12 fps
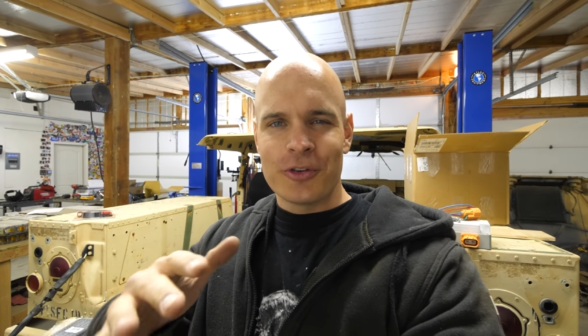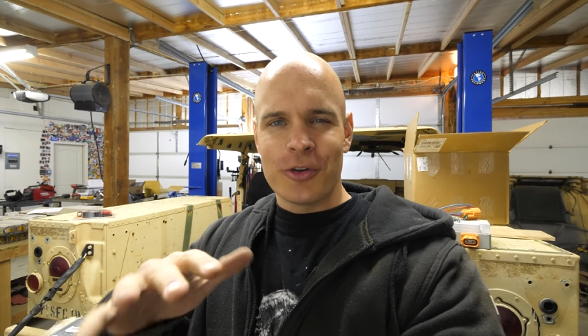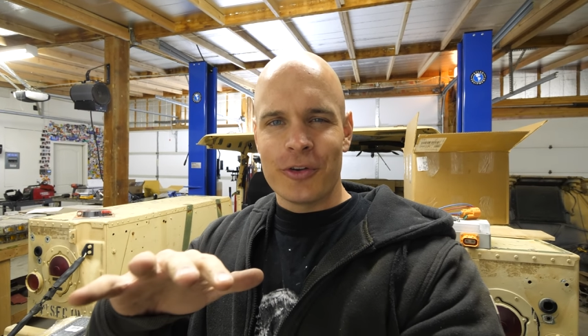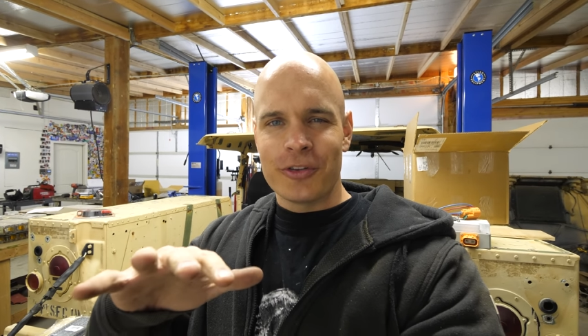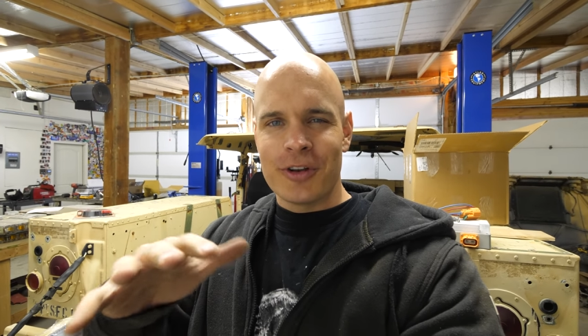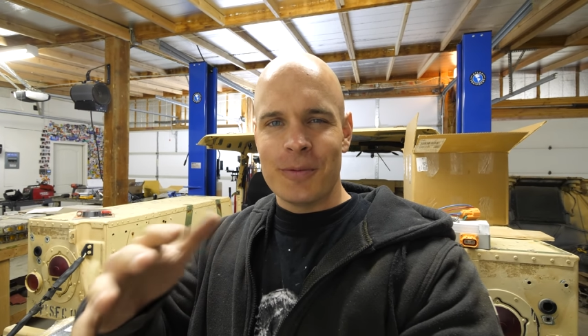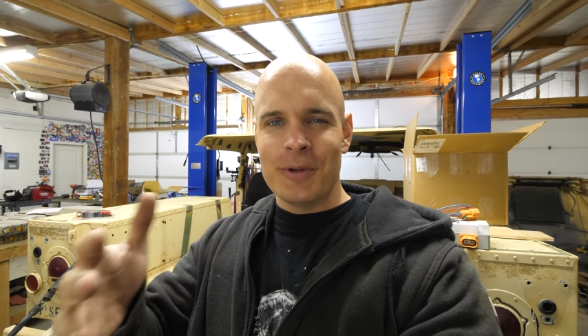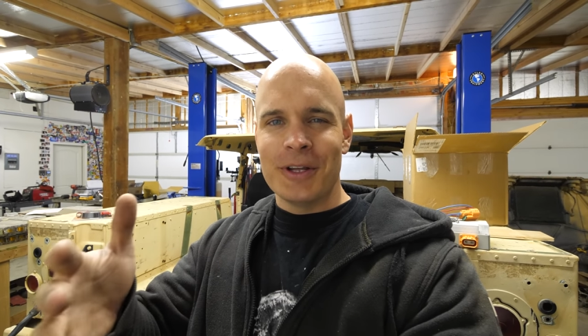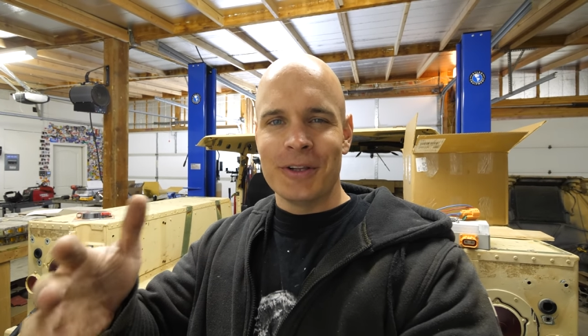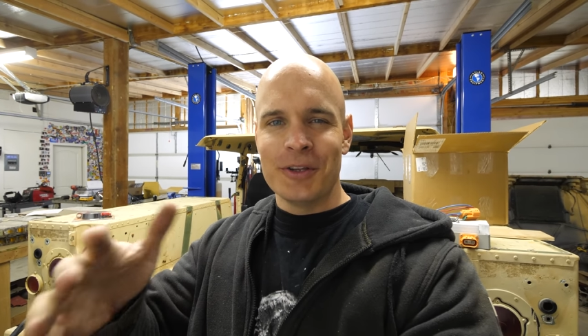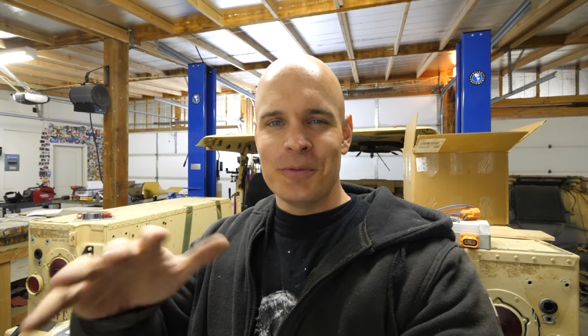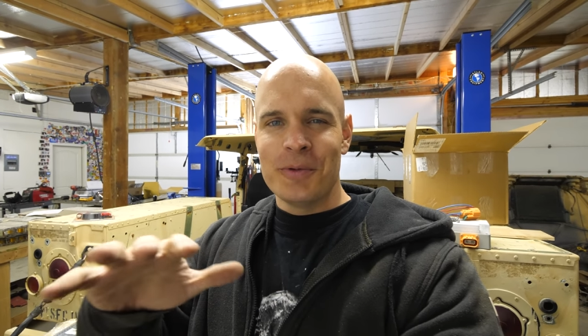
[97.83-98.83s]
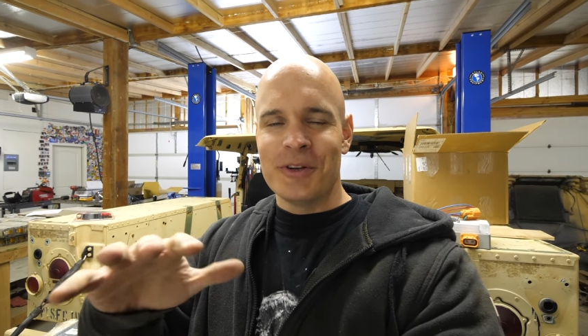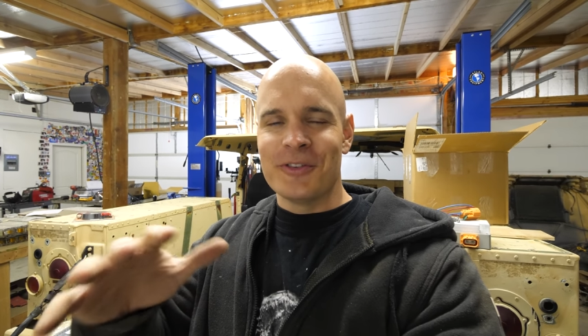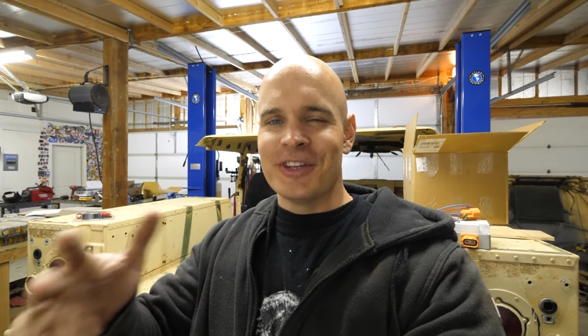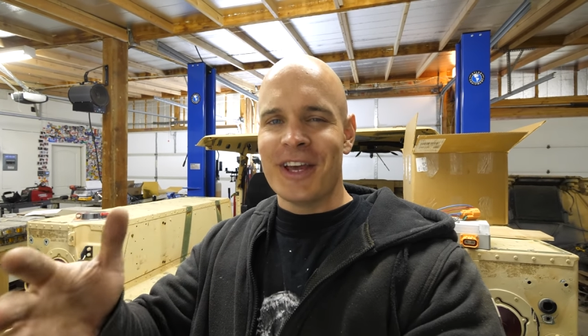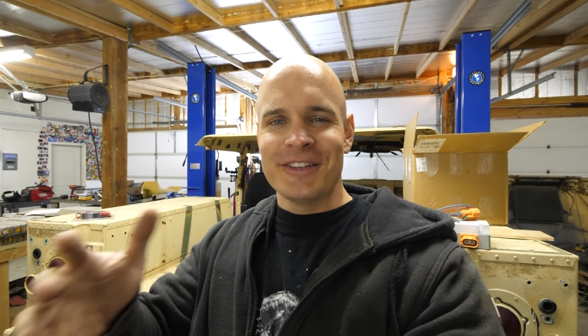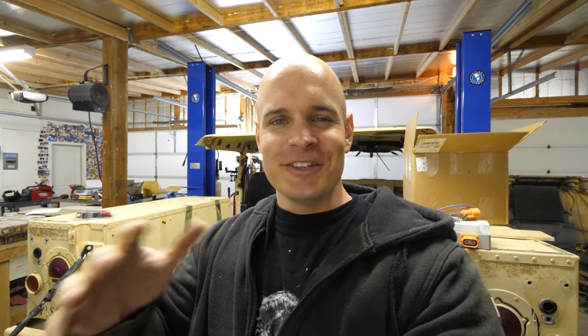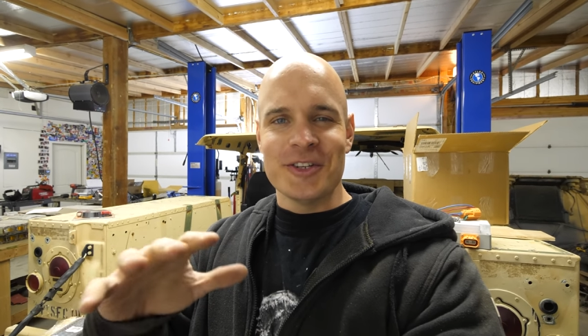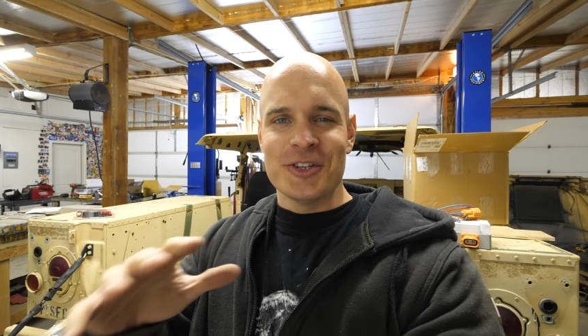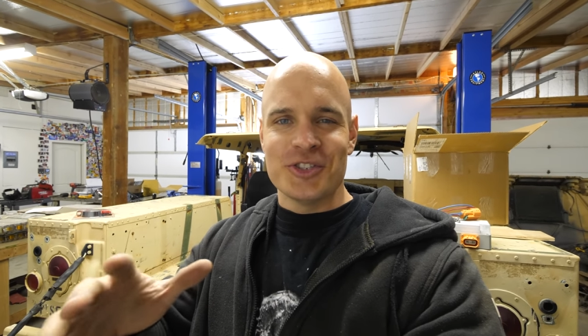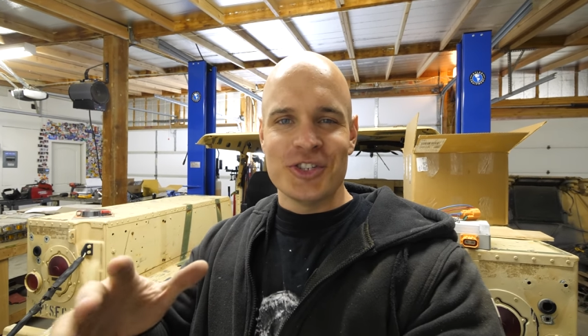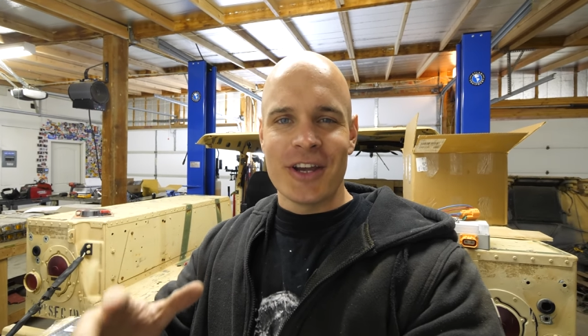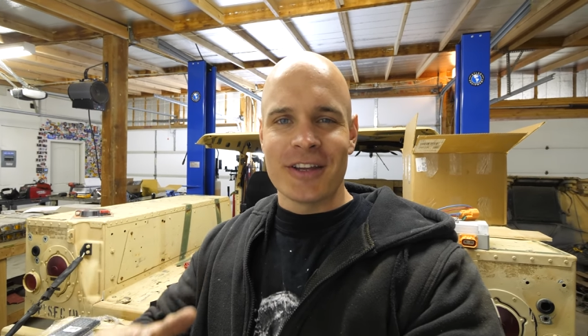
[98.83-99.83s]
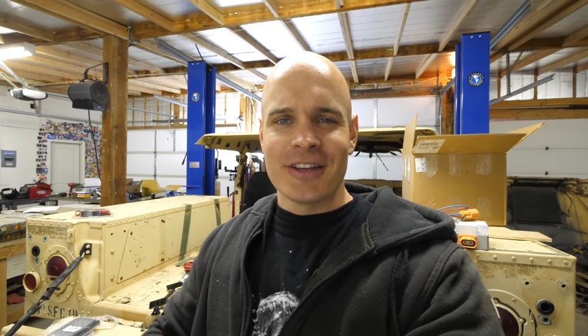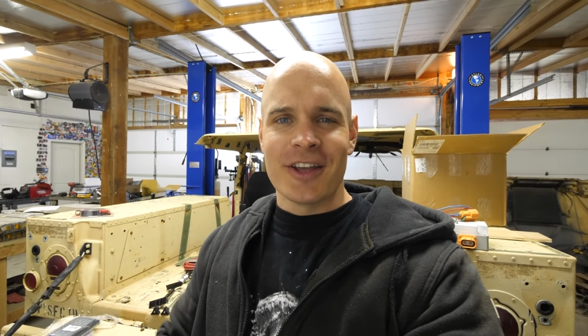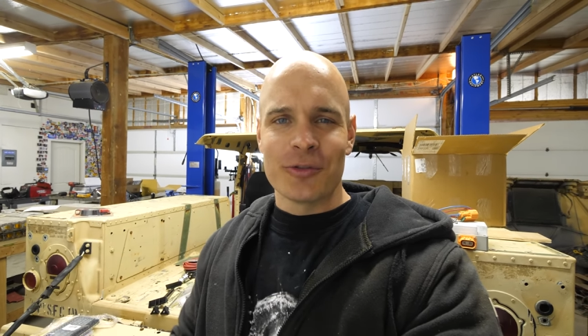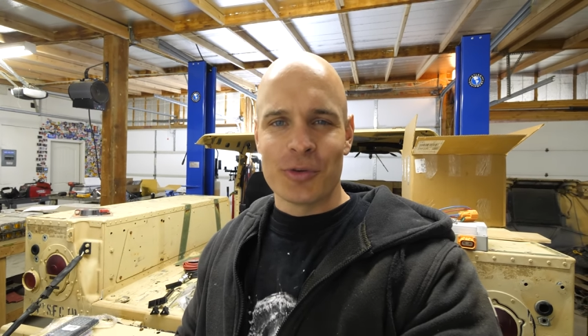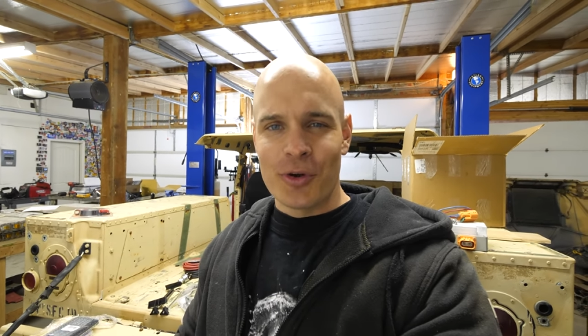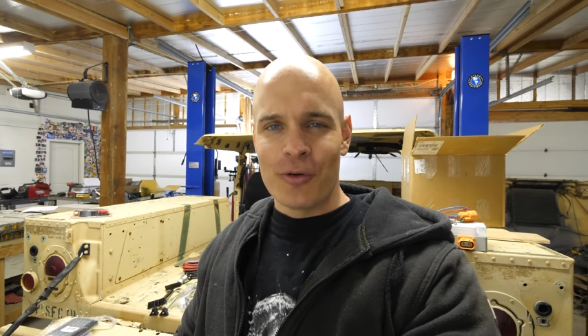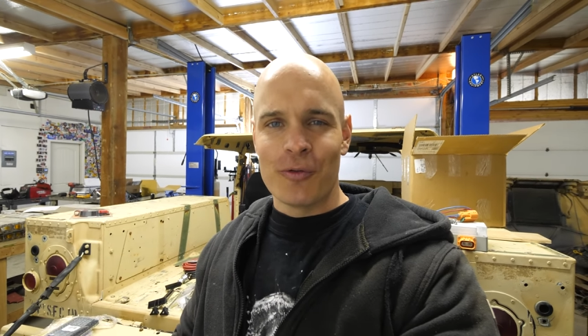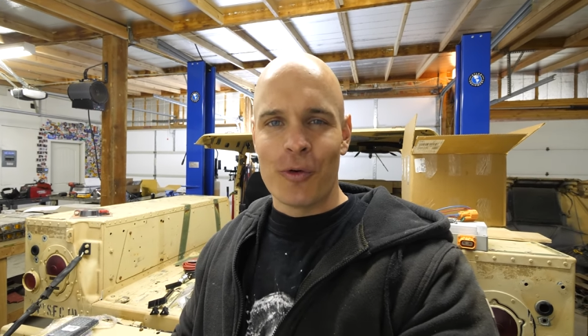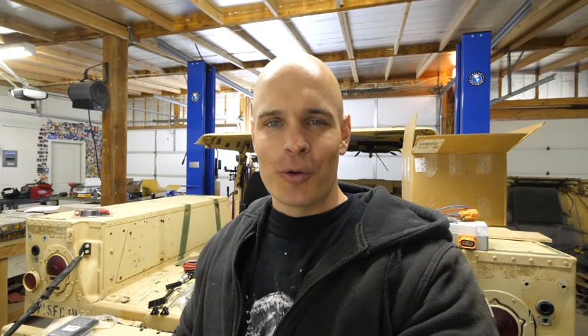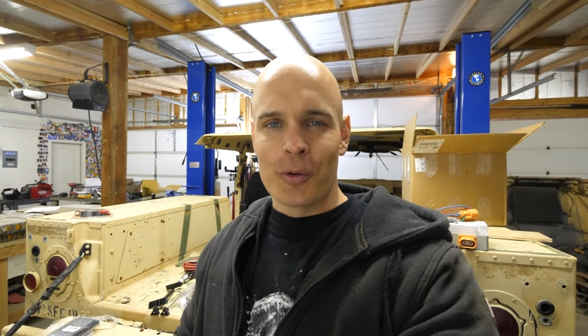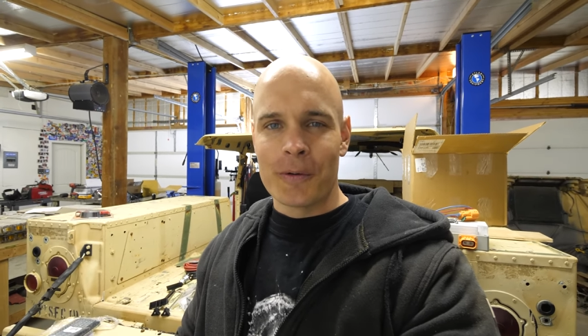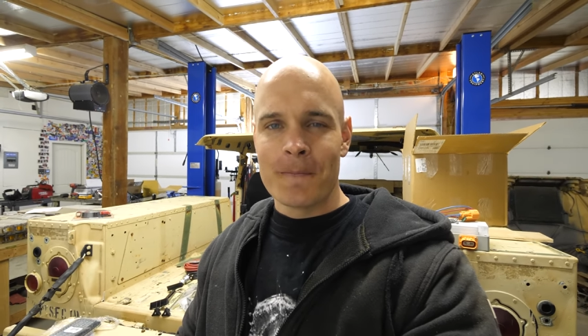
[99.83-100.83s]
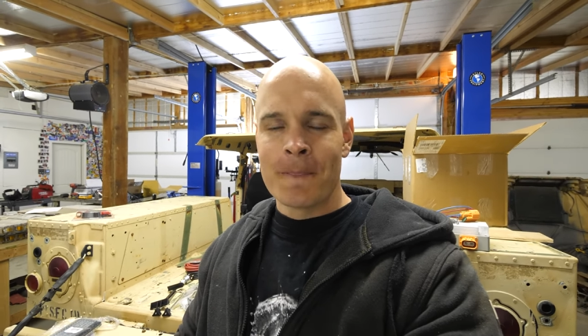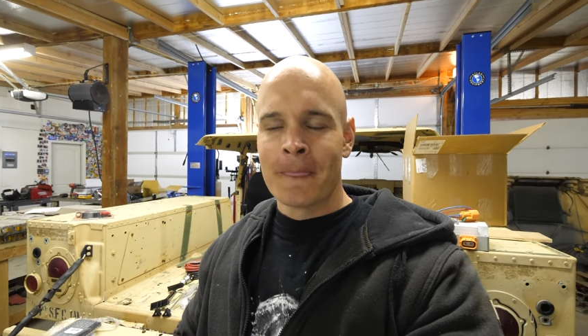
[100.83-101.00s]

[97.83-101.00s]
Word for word: so there's going to be a little bit of guessing and checking as we go forward.